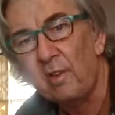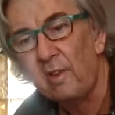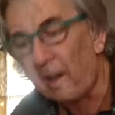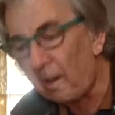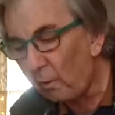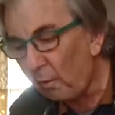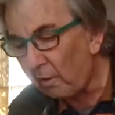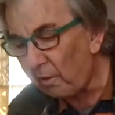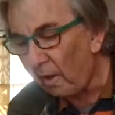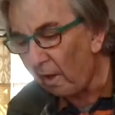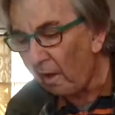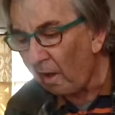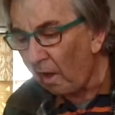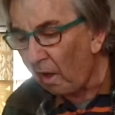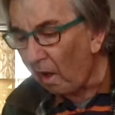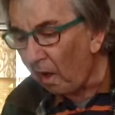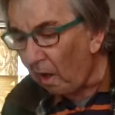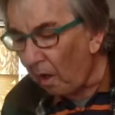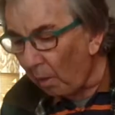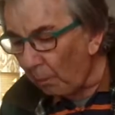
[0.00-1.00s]
In other words,
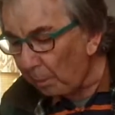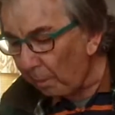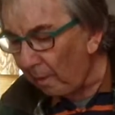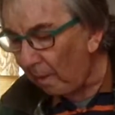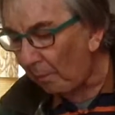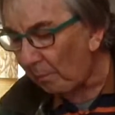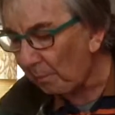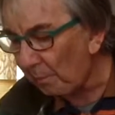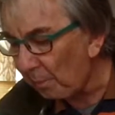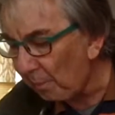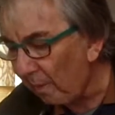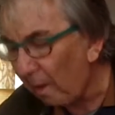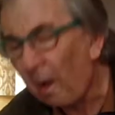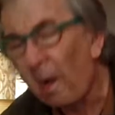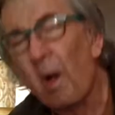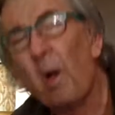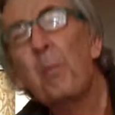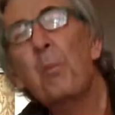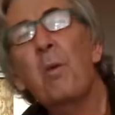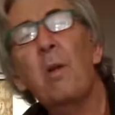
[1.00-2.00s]
open up.
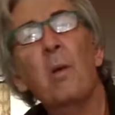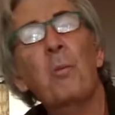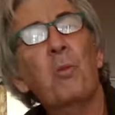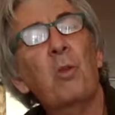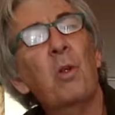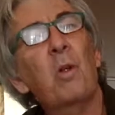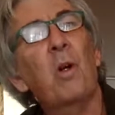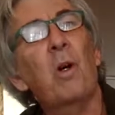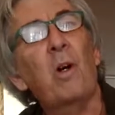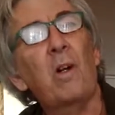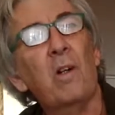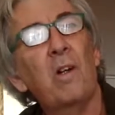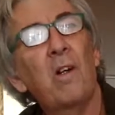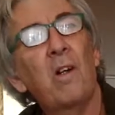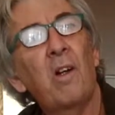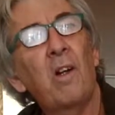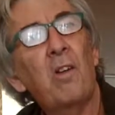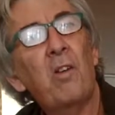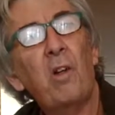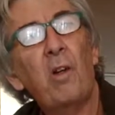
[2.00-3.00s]
Open up to God.
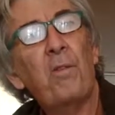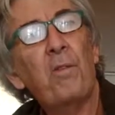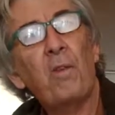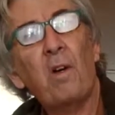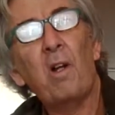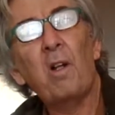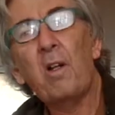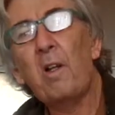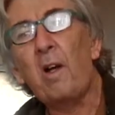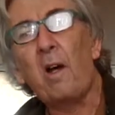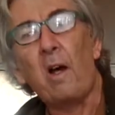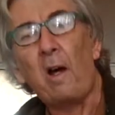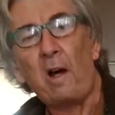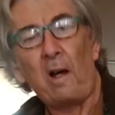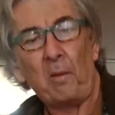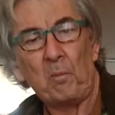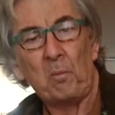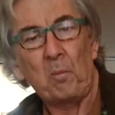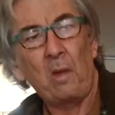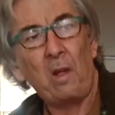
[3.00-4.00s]
Say, "Father,
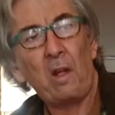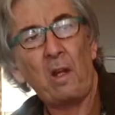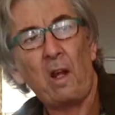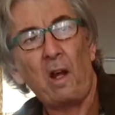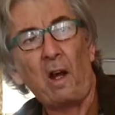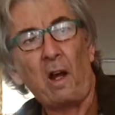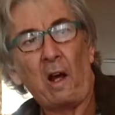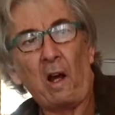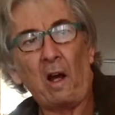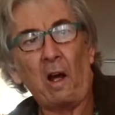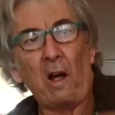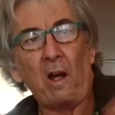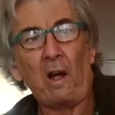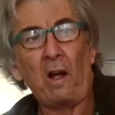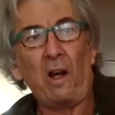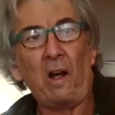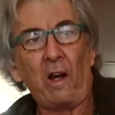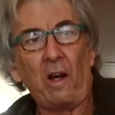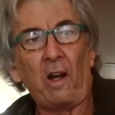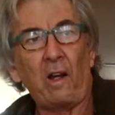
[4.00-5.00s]
me,
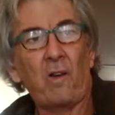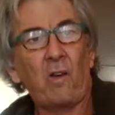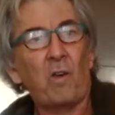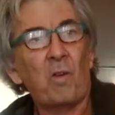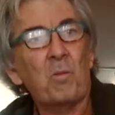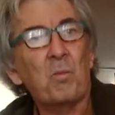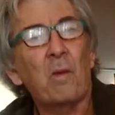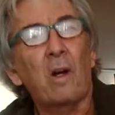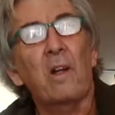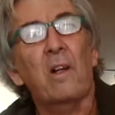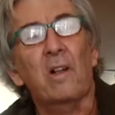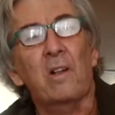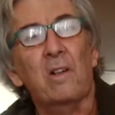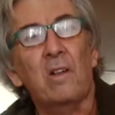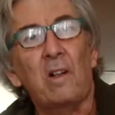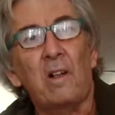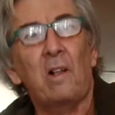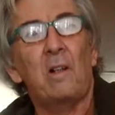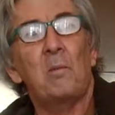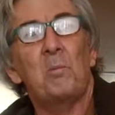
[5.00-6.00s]
I can't make it.
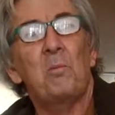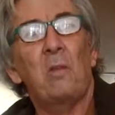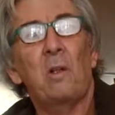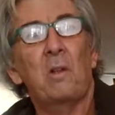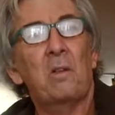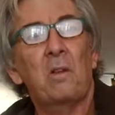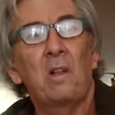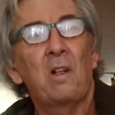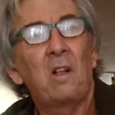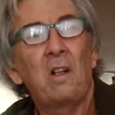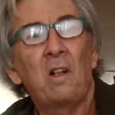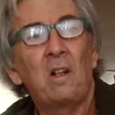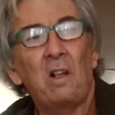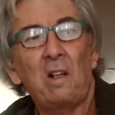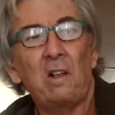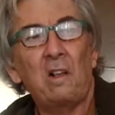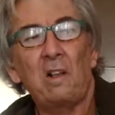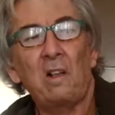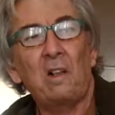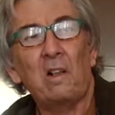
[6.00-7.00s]
I'm not,
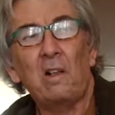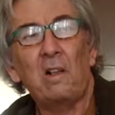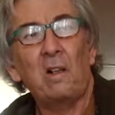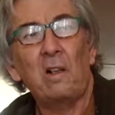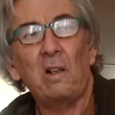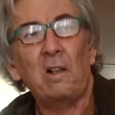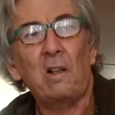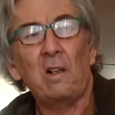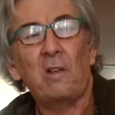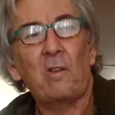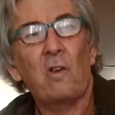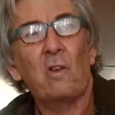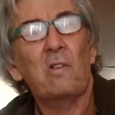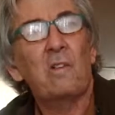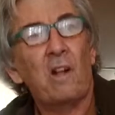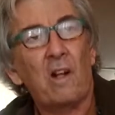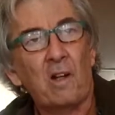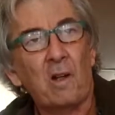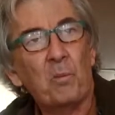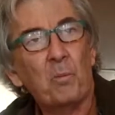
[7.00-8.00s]
I can't
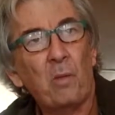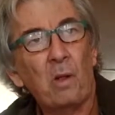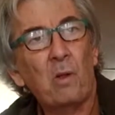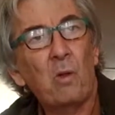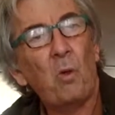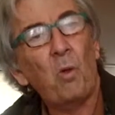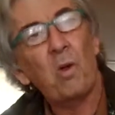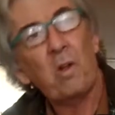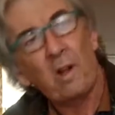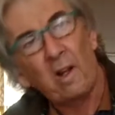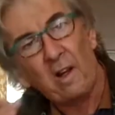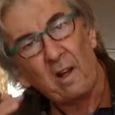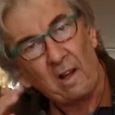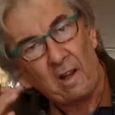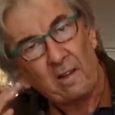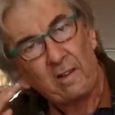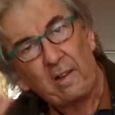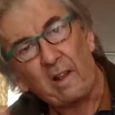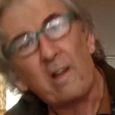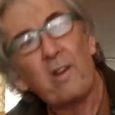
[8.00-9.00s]
cut it. But Lord,
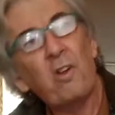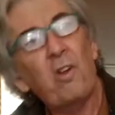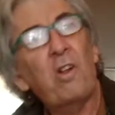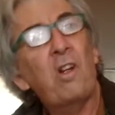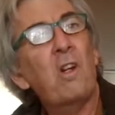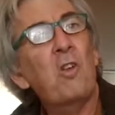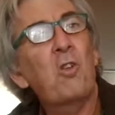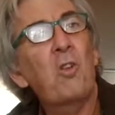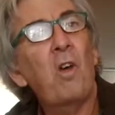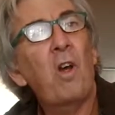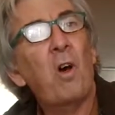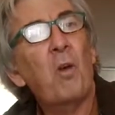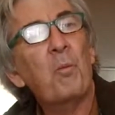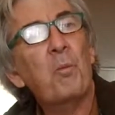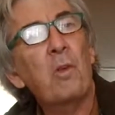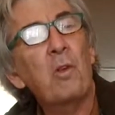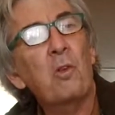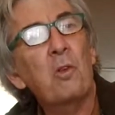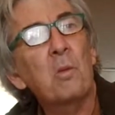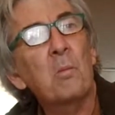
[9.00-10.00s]
thank you that you helped
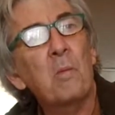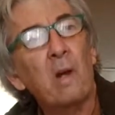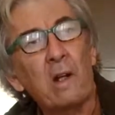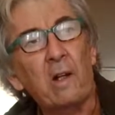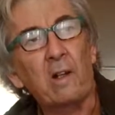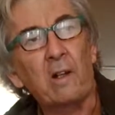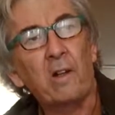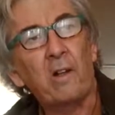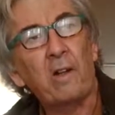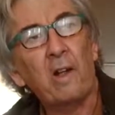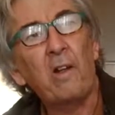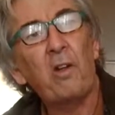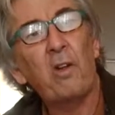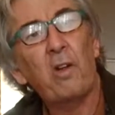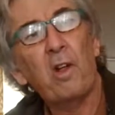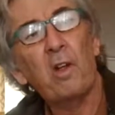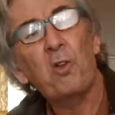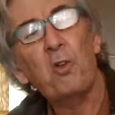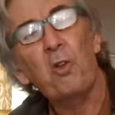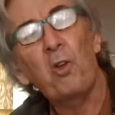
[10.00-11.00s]
me to make it. Thank you
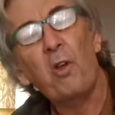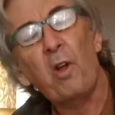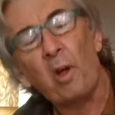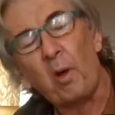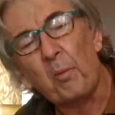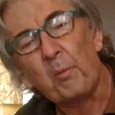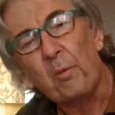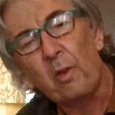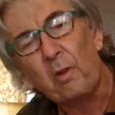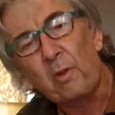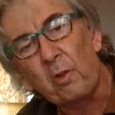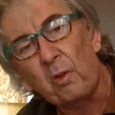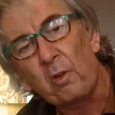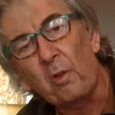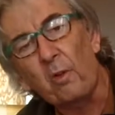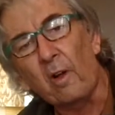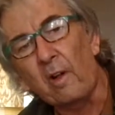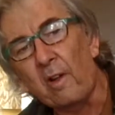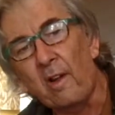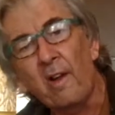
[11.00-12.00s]
that you helped me to
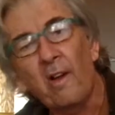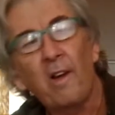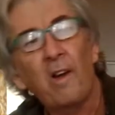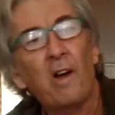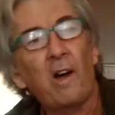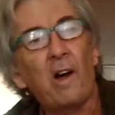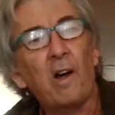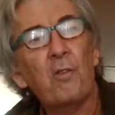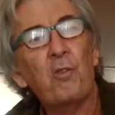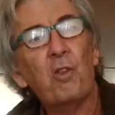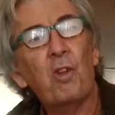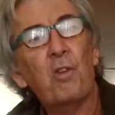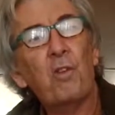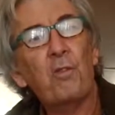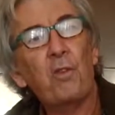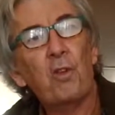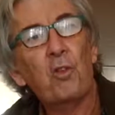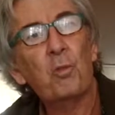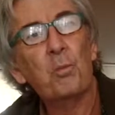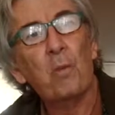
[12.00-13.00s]
do it. I've just
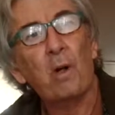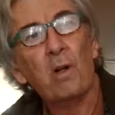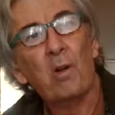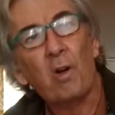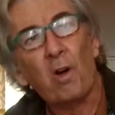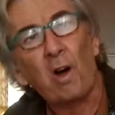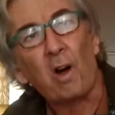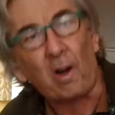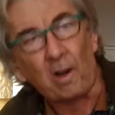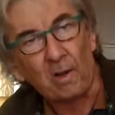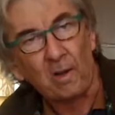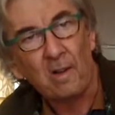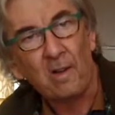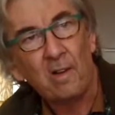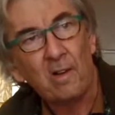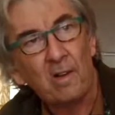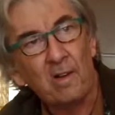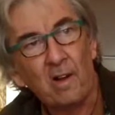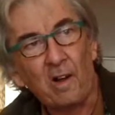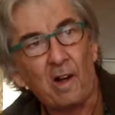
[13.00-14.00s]
fixed my car.
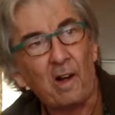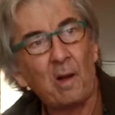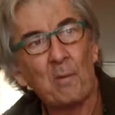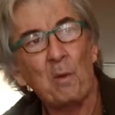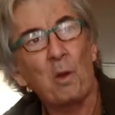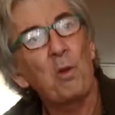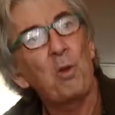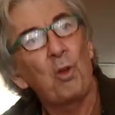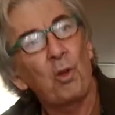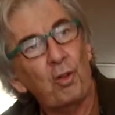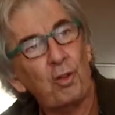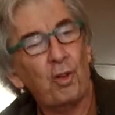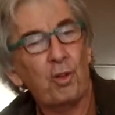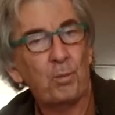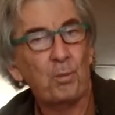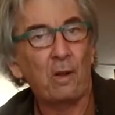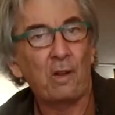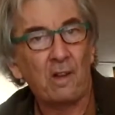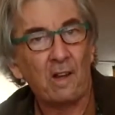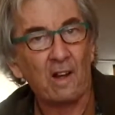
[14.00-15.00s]
Now, I'm a
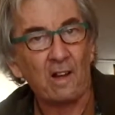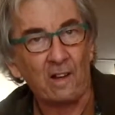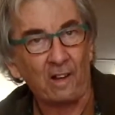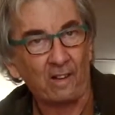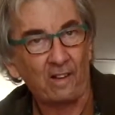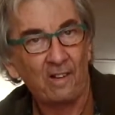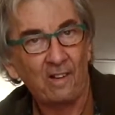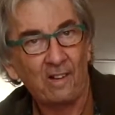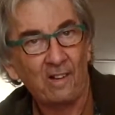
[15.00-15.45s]
useless mechanic.